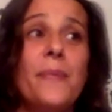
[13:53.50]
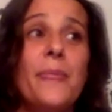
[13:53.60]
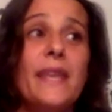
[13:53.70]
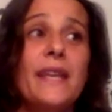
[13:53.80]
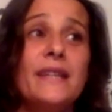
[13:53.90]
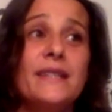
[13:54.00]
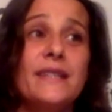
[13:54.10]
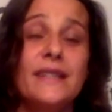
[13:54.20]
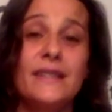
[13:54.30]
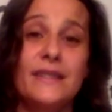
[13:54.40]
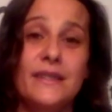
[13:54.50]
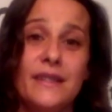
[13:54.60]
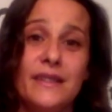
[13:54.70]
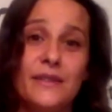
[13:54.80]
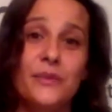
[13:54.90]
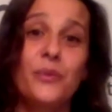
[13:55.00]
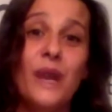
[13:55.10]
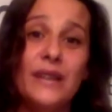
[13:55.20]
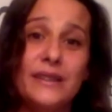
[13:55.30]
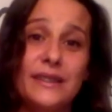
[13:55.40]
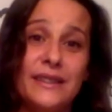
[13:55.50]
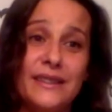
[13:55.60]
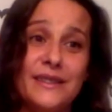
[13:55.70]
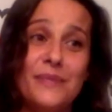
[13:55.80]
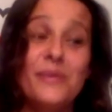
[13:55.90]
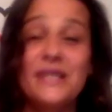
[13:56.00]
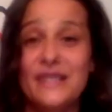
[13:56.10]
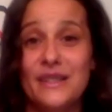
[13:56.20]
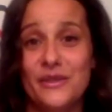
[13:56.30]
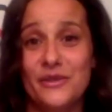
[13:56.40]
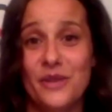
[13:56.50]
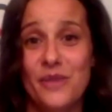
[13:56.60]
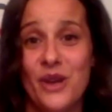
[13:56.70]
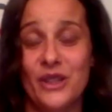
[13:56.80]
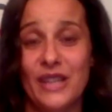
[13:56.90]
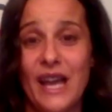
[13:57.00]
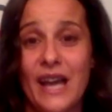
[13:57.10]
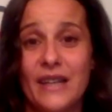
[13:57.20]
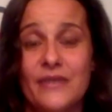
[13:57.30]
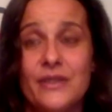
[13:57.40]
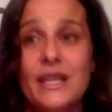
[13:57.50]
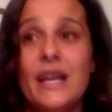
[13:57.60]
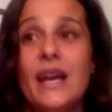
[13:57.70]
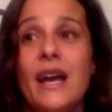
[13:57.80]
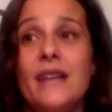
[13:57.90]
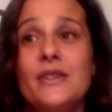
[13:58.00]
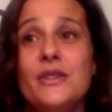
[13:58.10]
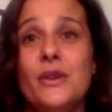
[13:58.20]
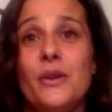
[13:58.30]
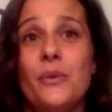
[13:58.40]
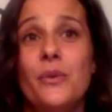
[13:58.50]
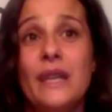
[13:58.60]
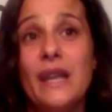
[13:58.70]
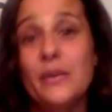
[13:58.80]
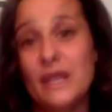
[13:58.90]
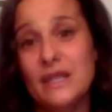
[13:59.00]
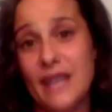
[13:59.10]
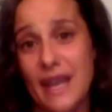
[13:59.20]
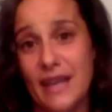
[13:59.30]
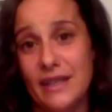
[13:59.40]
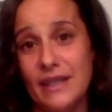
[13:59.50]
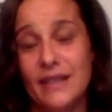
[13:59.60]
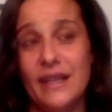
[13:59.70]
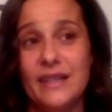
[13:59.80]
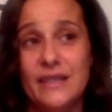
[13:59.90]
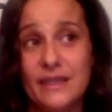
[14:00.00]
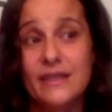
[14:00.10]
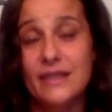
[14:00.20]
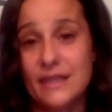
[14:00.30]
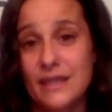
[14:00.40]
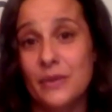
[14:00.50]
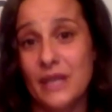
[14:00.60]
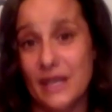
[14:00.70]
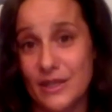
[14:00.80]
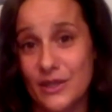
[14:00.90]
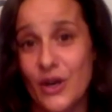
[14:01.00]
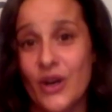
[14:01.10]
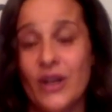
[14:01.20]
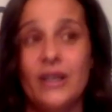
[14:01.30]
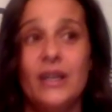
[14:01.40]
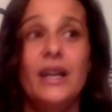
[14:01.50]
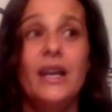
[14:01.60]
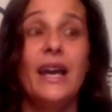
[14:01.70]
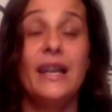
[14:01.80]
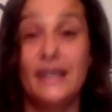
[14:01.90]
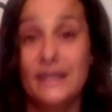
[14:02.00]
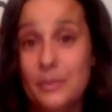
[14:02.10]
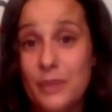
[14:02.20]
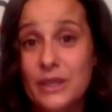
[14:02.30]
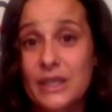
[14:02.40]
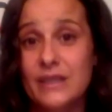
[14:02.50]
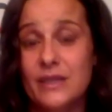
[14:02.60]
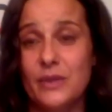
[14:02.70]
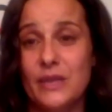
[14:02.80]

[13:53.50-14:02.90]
is what is missing from our lives. And so when I went to Haiti and I did see what I saw and I experienced what I